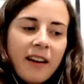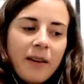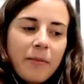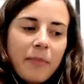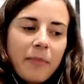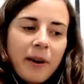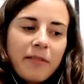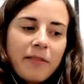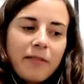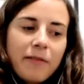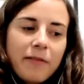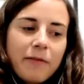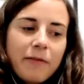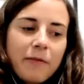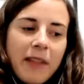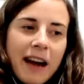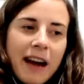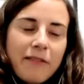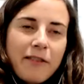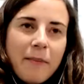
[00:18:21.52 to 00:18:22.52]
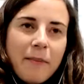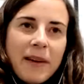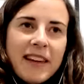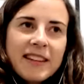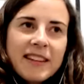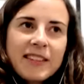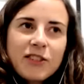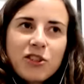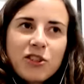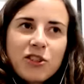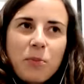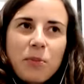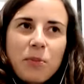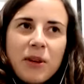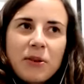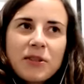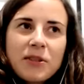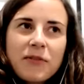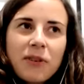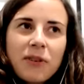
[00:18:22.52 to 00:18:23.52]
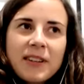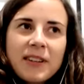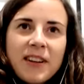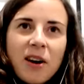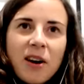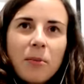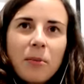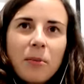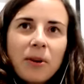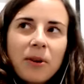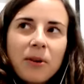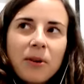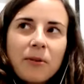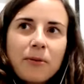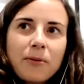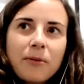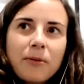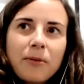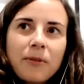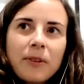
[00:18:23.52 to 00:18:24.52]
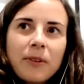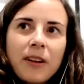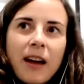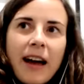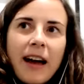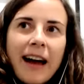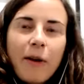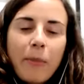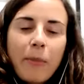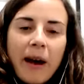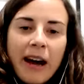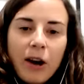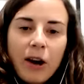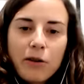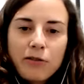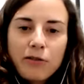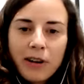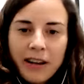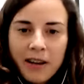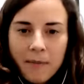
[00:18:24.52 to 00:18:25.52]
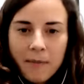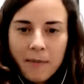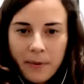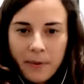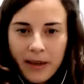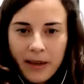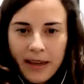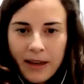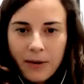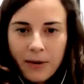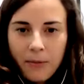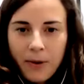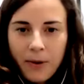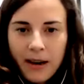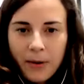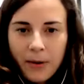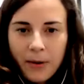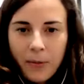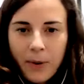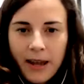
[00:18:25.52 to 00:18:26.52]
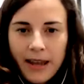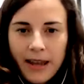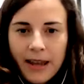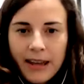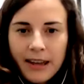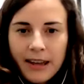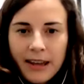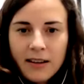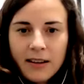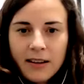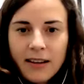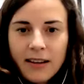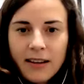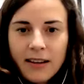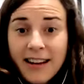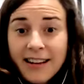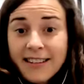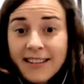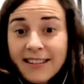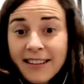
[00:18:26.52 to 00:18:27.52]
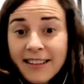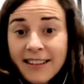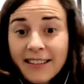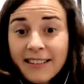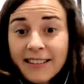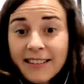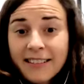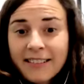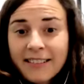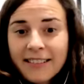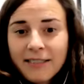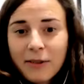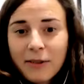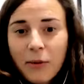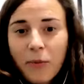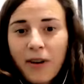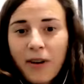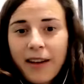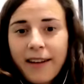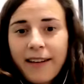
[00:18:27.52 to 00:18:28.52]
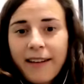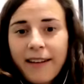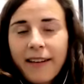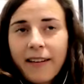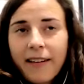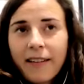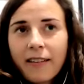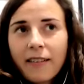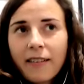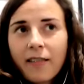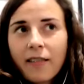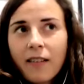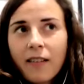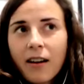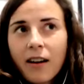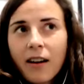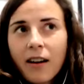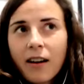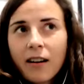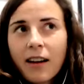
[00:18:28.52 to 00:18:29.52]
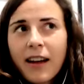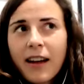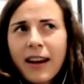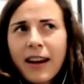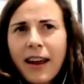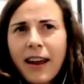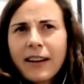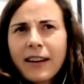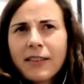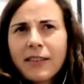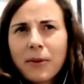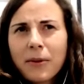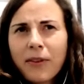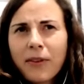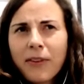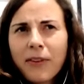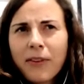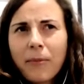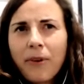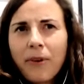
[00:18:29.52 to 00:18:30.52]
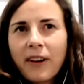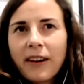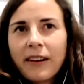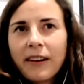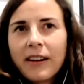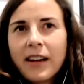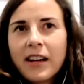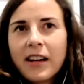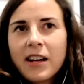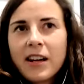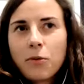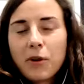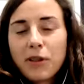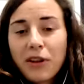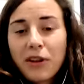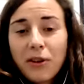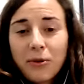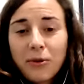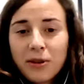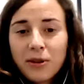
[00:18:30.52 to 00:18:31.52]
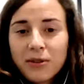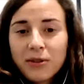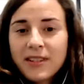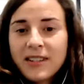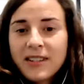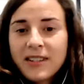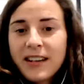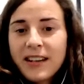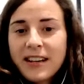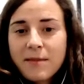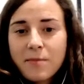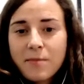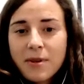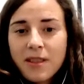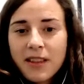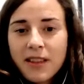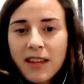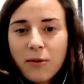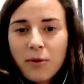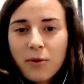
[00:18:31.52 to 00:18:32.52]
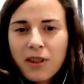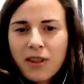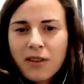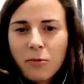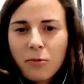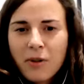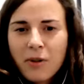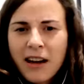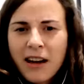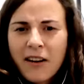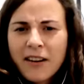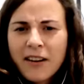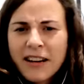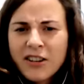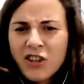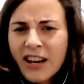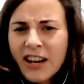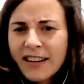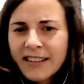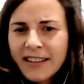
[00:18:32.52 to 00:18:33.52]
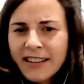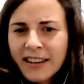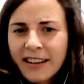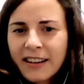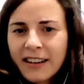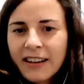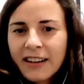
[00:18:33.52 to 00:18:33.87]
but that for me is such a beautiful example of how powerful it can be when we listen, when we uh, connect with someone with curiosity and empathy, with without an agenda.